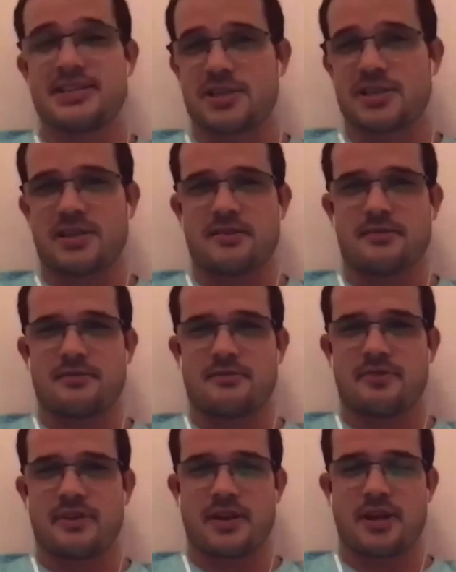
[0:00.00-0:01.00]
in
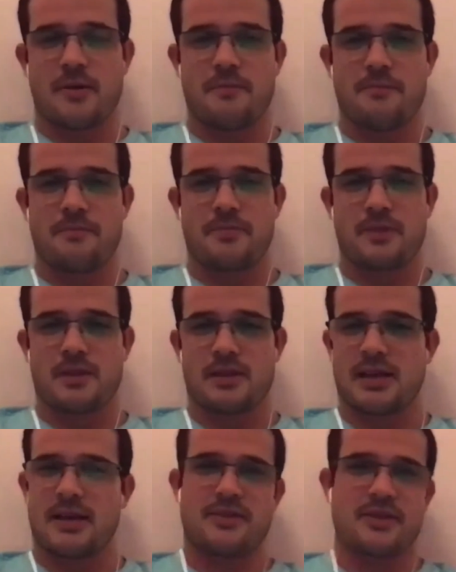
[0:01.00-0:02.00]
Vietnam,
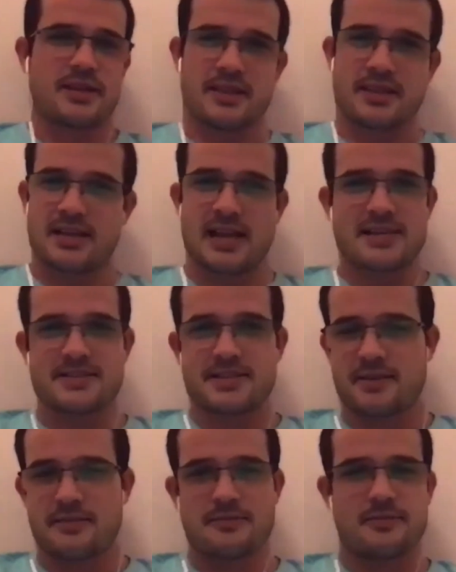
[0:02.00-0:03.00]
the classic,
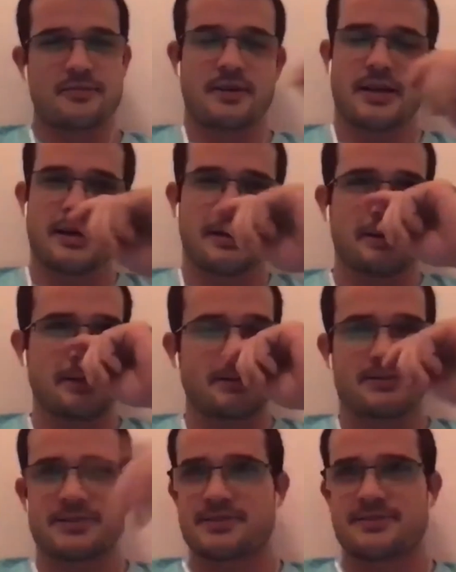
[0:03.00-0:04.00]

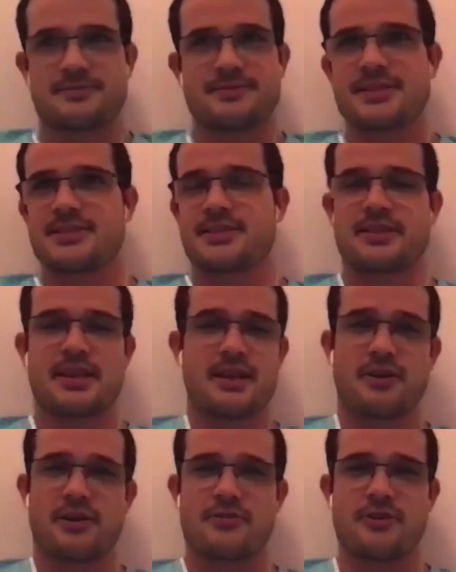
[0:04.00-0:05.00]
just teaching there, not
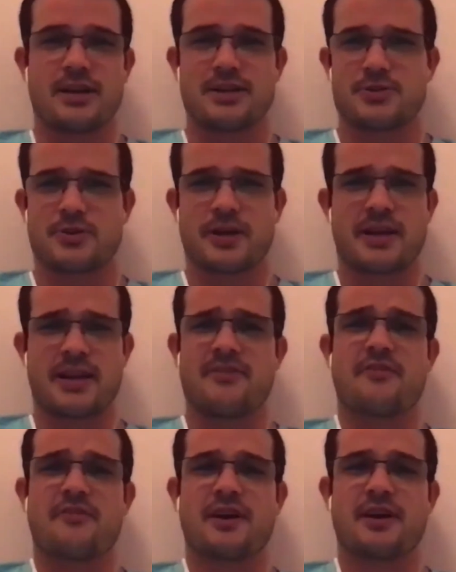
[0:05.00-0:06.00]
really enjoying it. Never
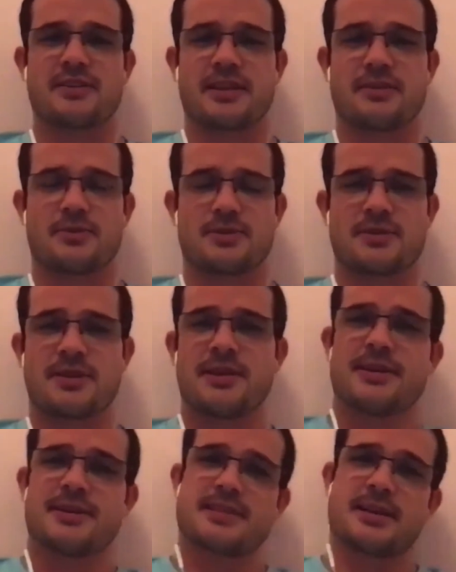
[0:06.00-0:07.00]
felt that it was
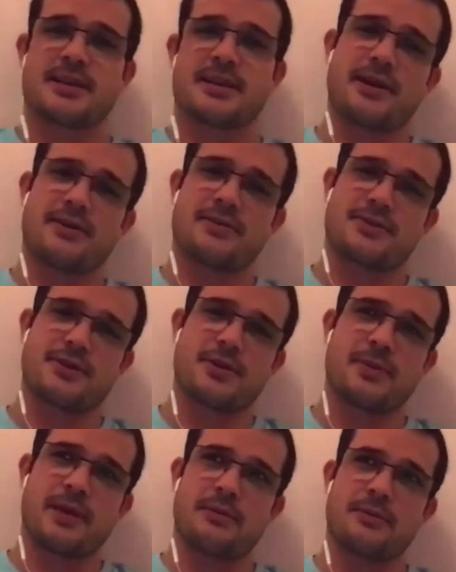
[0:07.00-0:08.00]
something I was going to
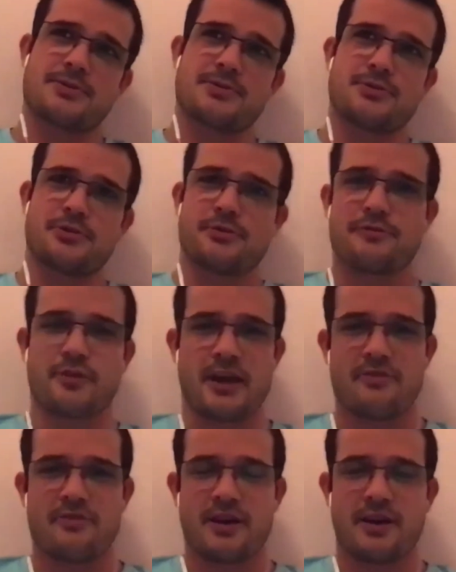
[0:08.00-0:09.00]
be able to do
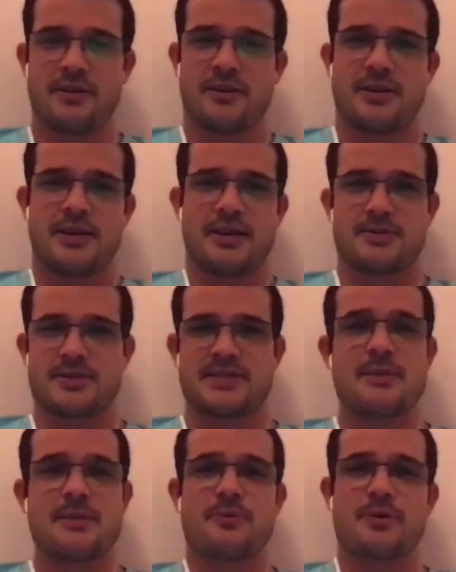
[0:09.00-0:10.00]
forever. It was a
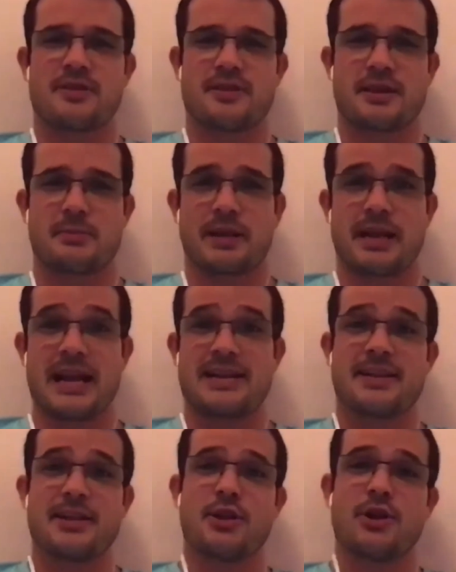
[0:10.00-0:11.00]
temporary thing, but I didn't
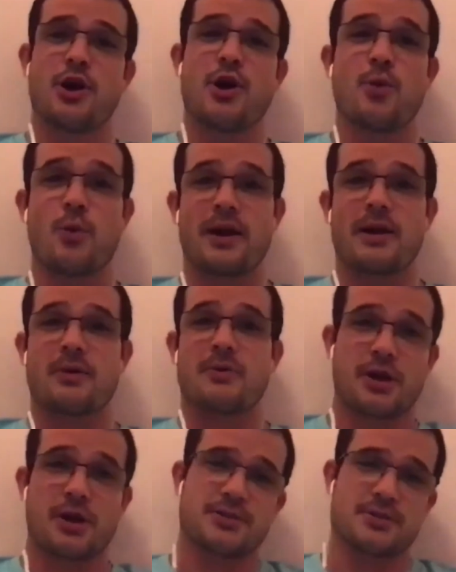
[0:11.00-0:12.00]
know what I was going
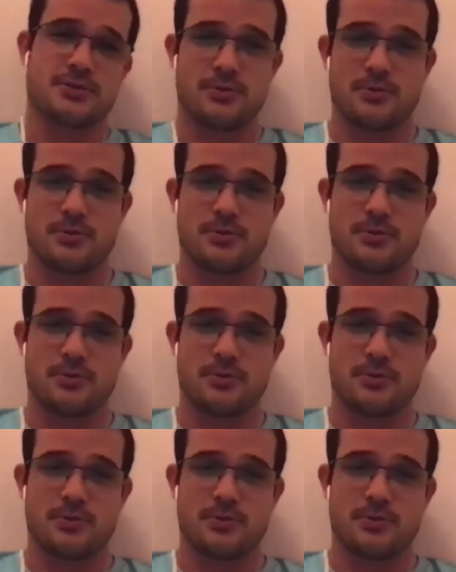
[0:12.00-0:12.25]
to do.